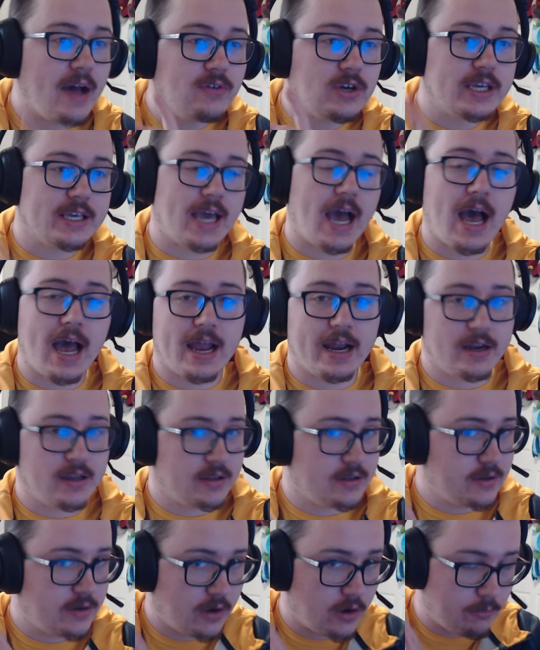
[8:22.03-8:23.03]
a guide
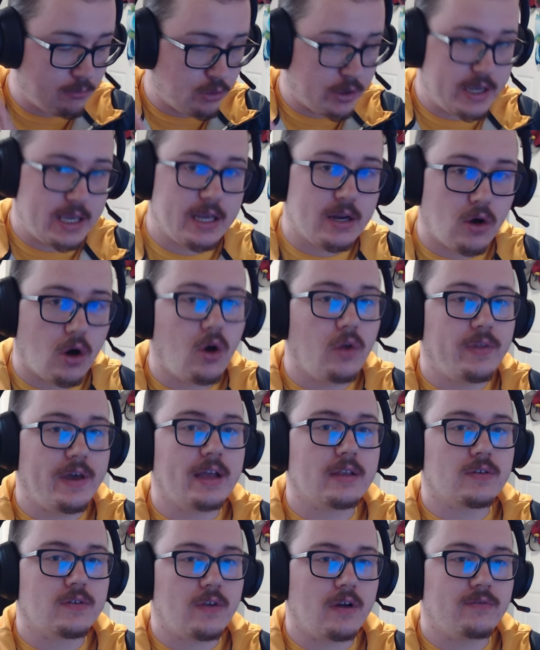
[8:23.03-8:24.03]
breaking all
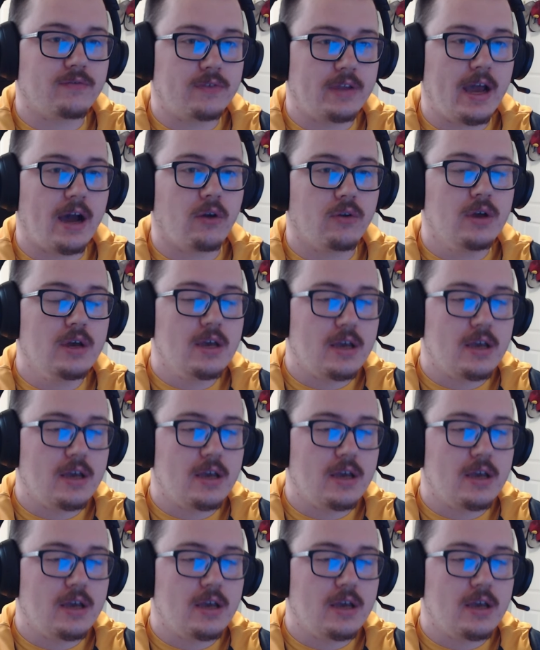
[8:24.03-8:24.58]
that stuff down.